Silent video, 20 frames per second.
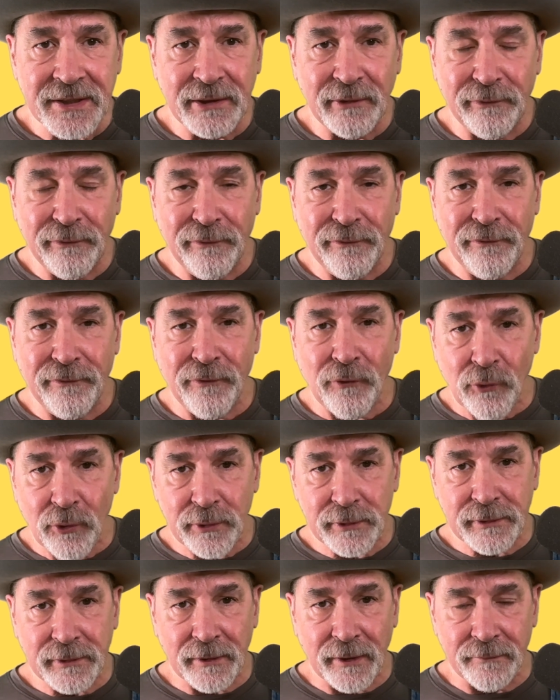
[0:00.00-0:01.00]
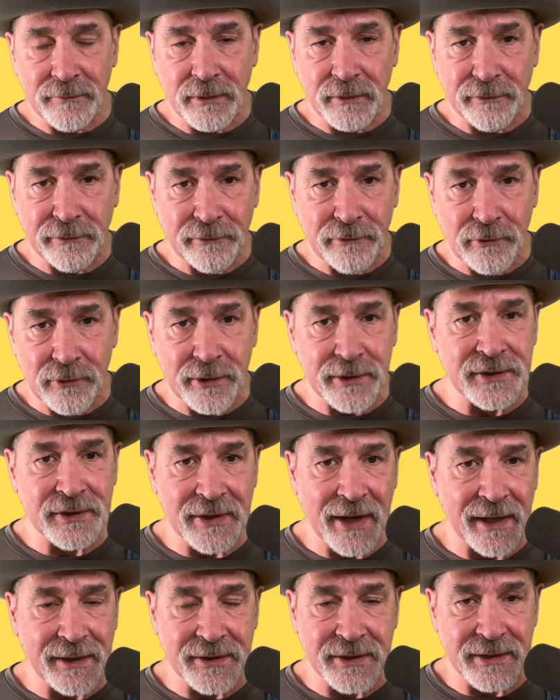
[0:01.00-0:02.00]
the 4th of the 4
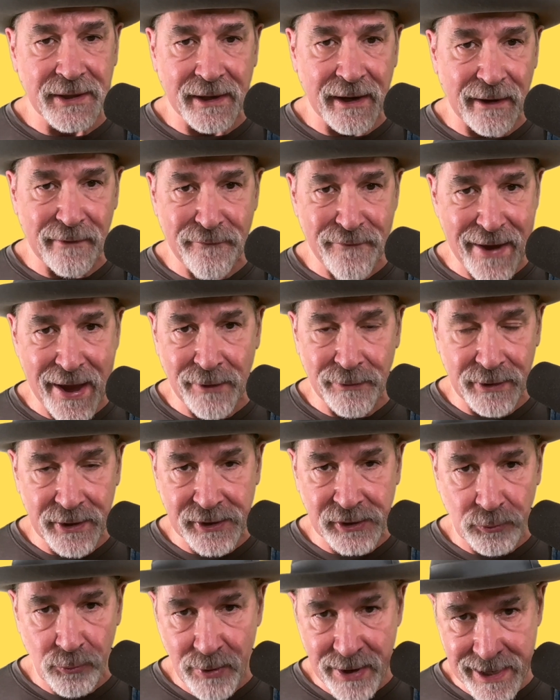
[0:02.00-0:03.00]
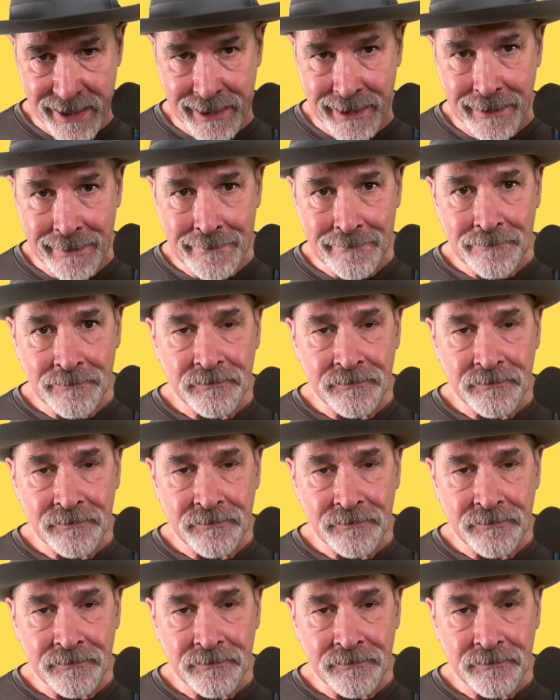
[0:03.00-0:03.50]
sets that I found this week.